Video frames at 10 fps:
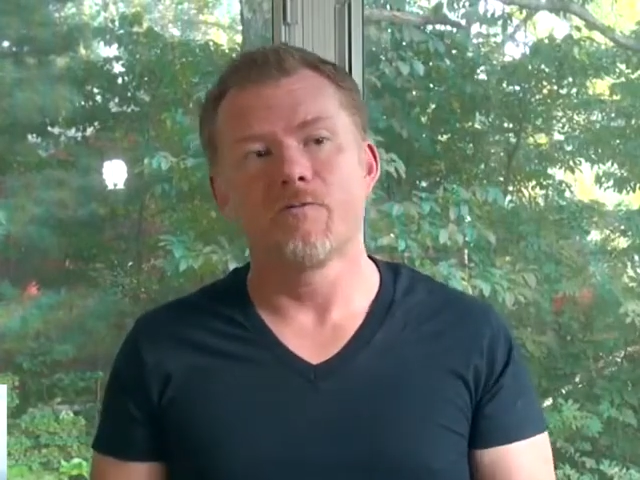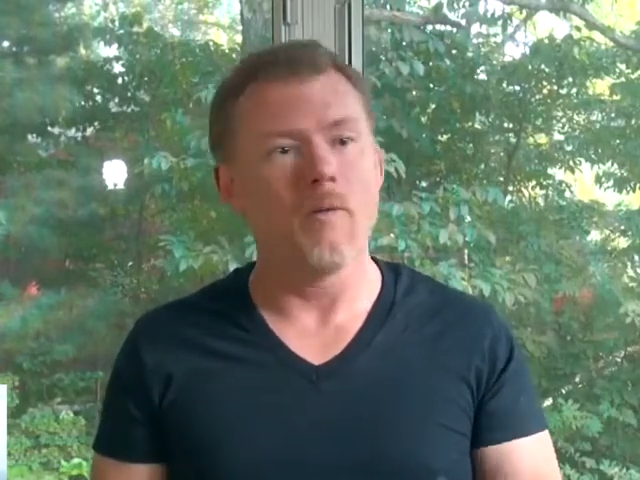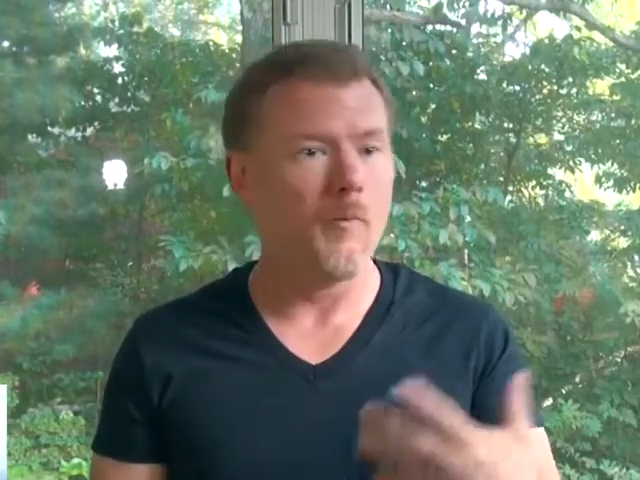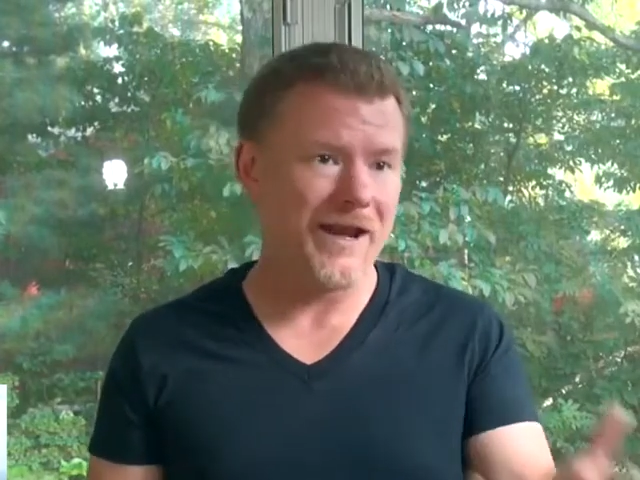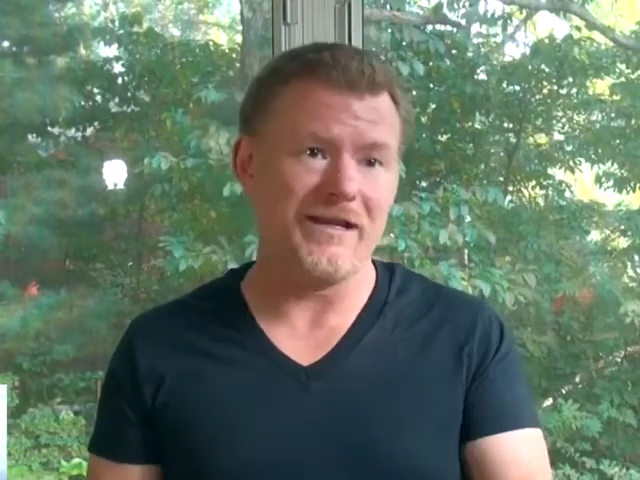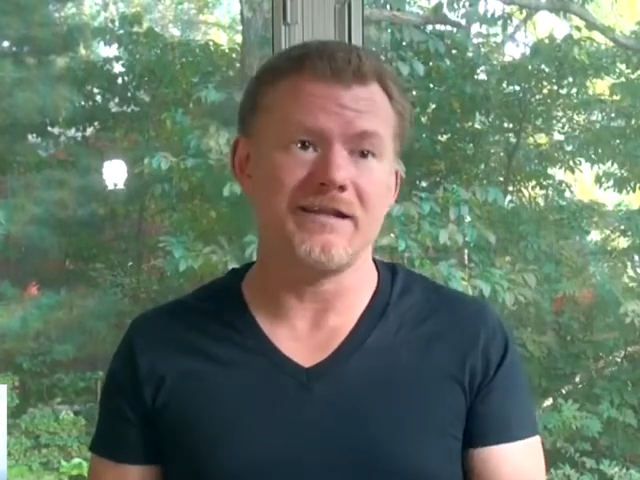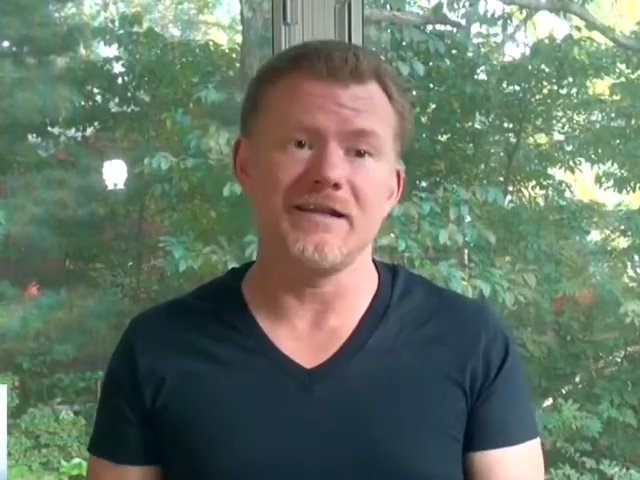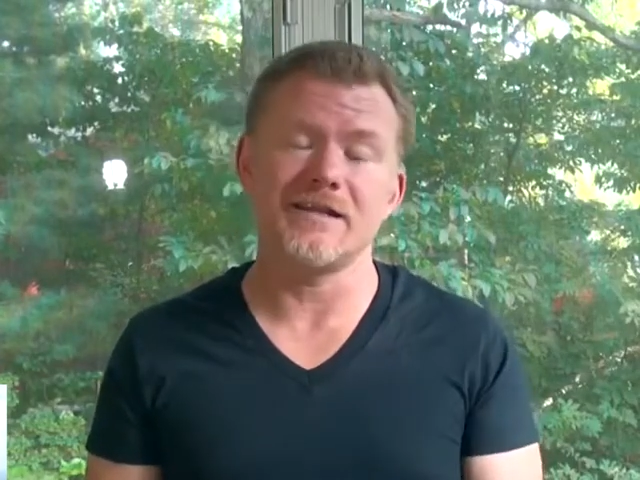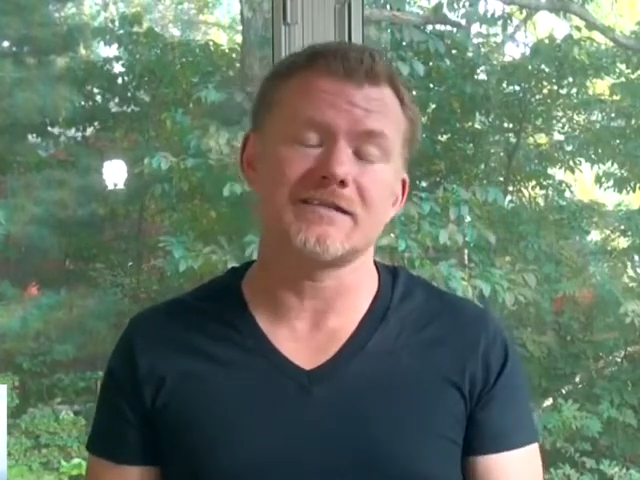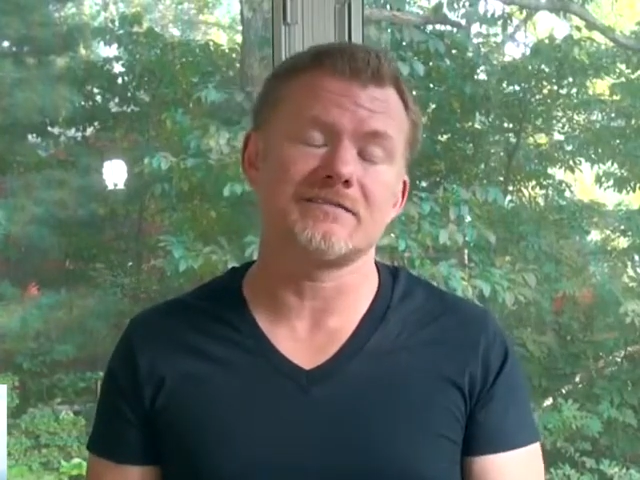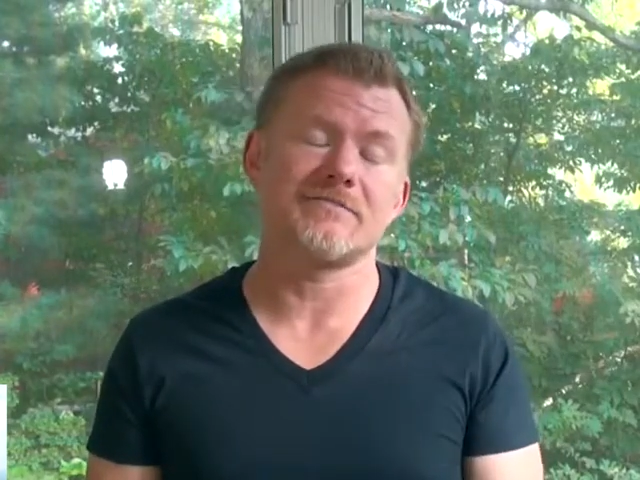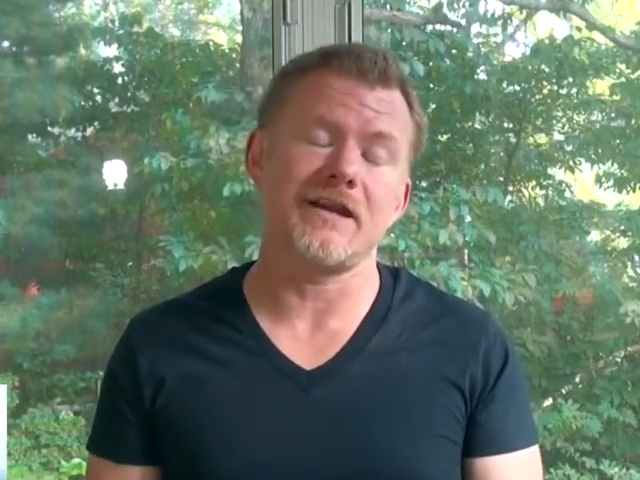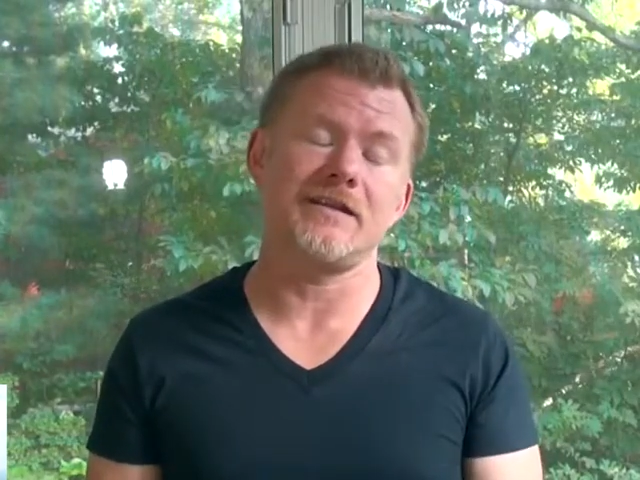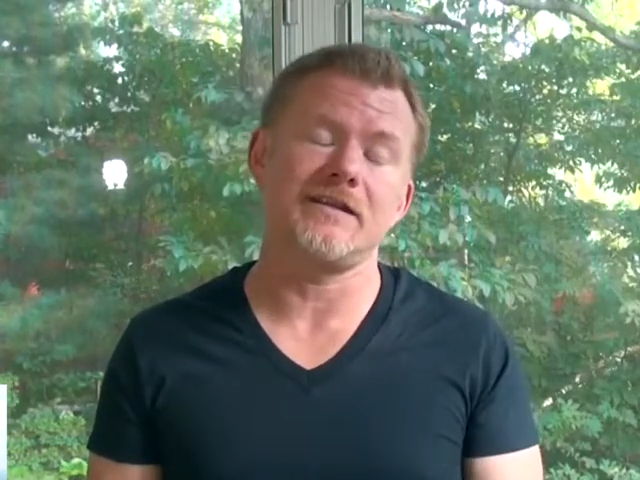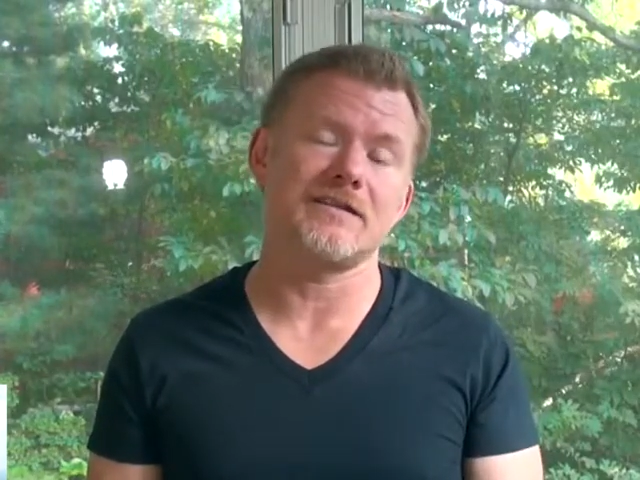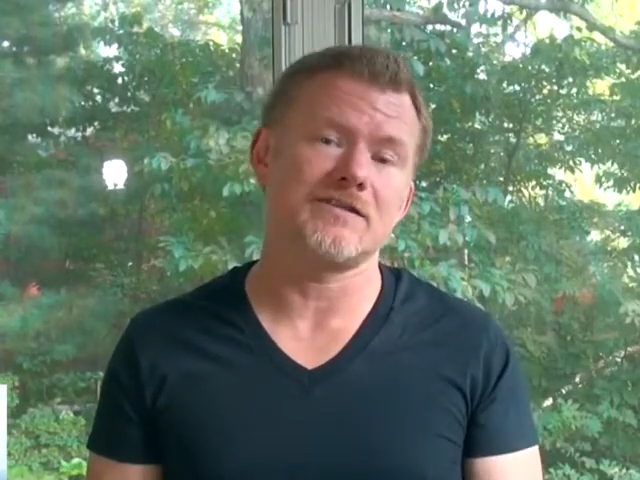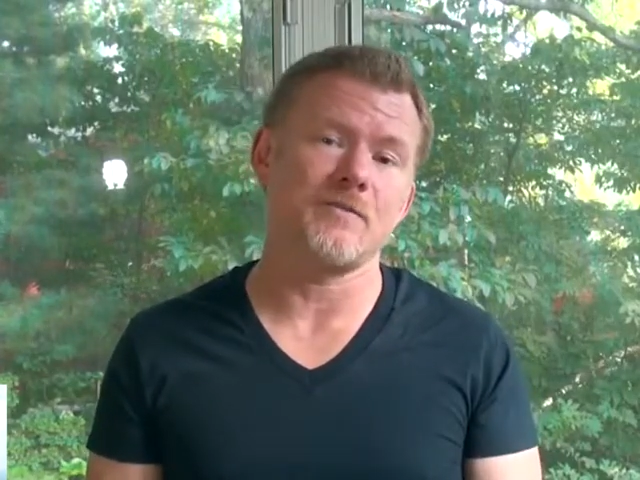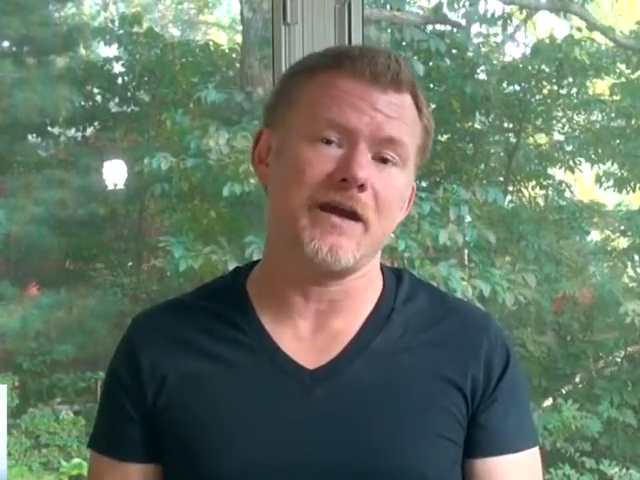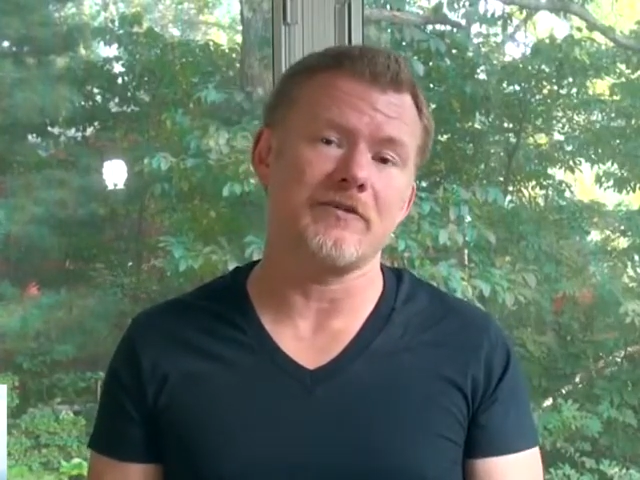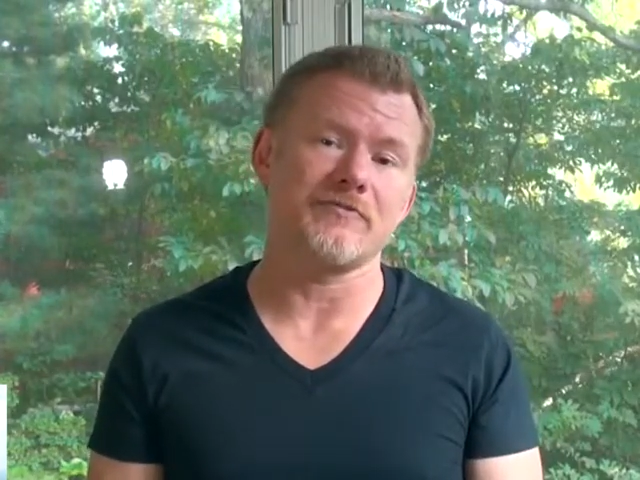ready to
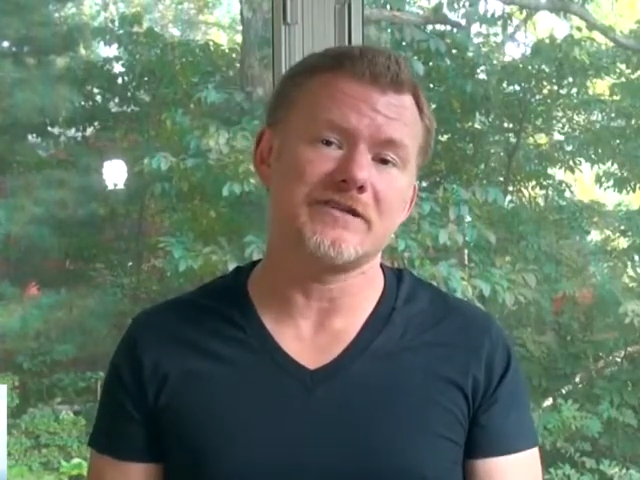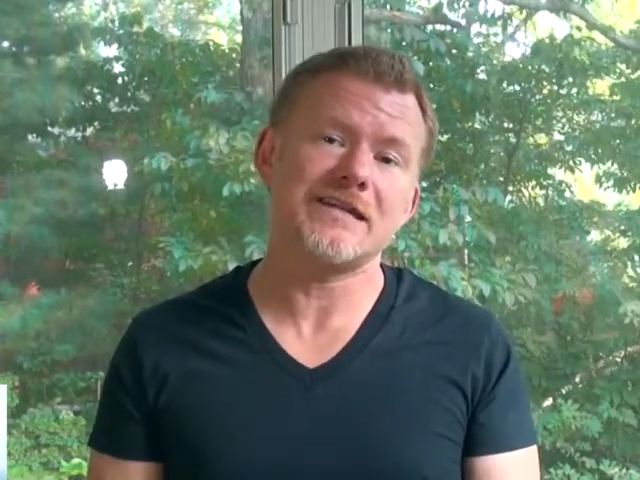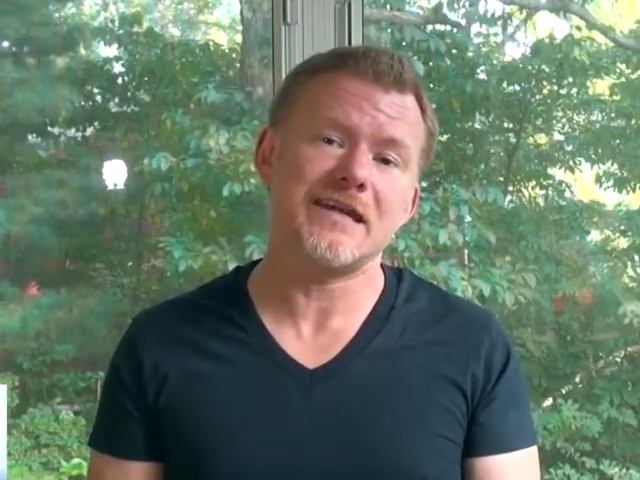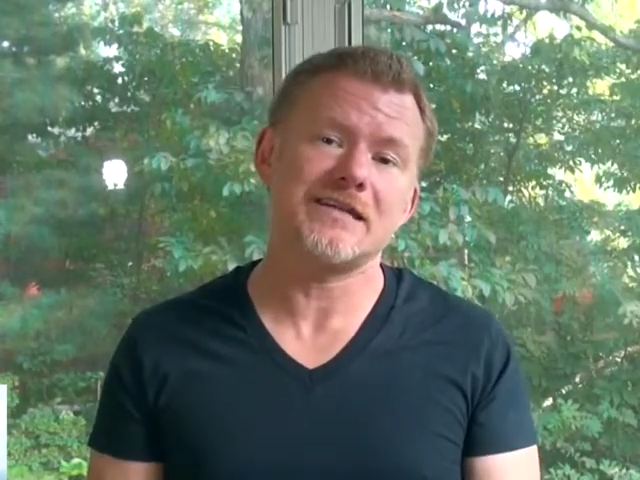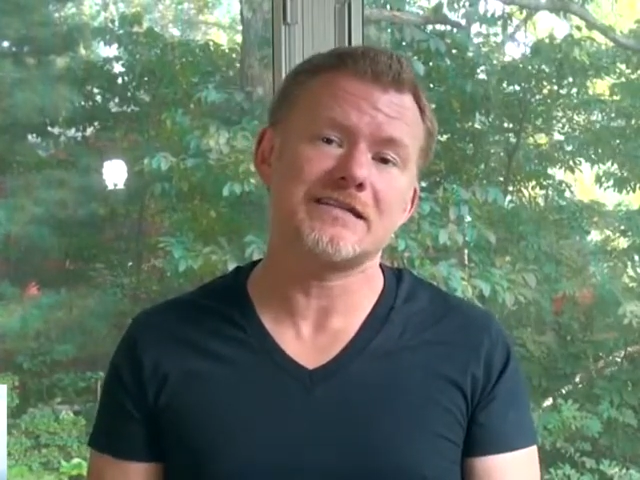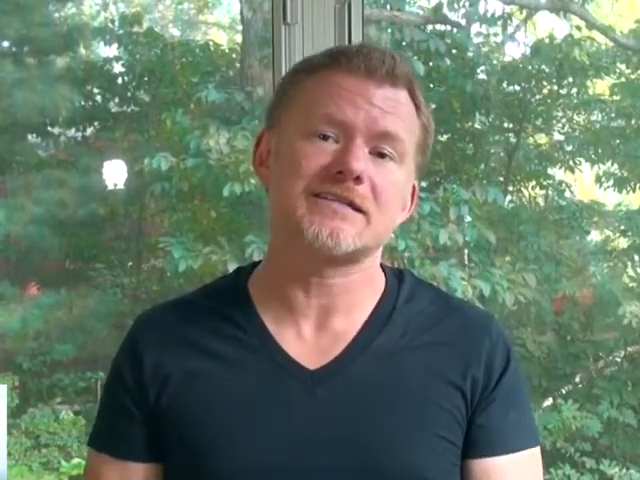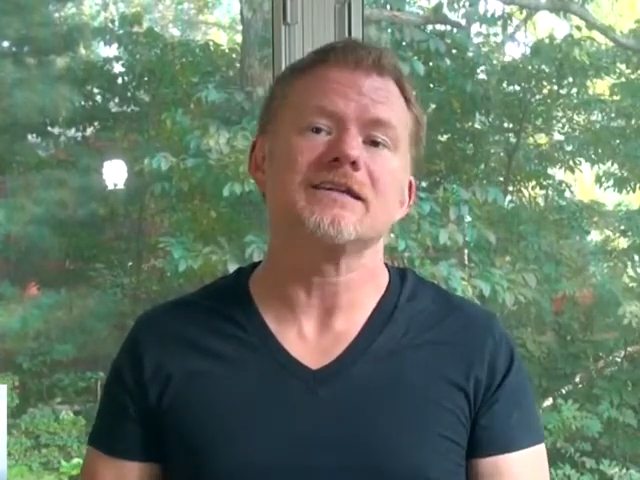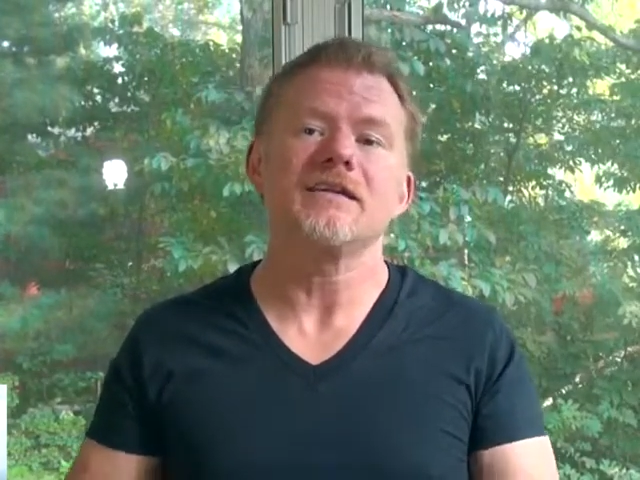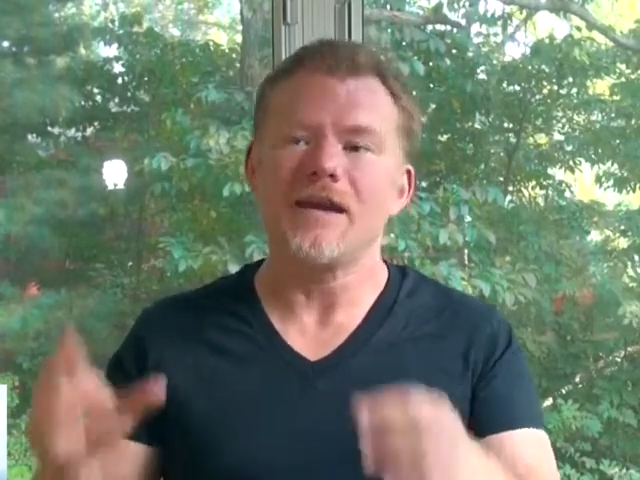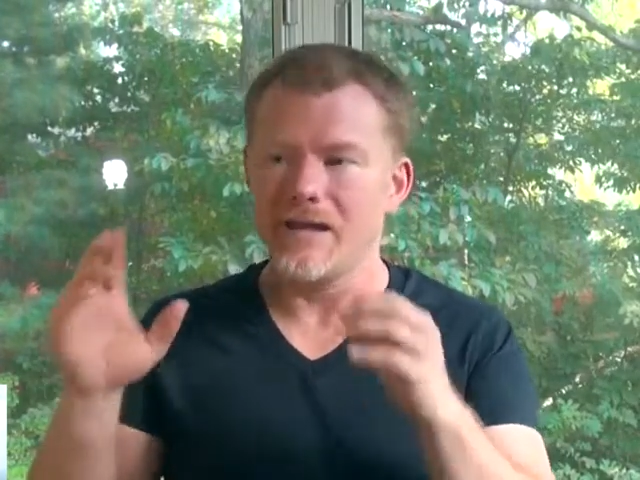disobey and resist,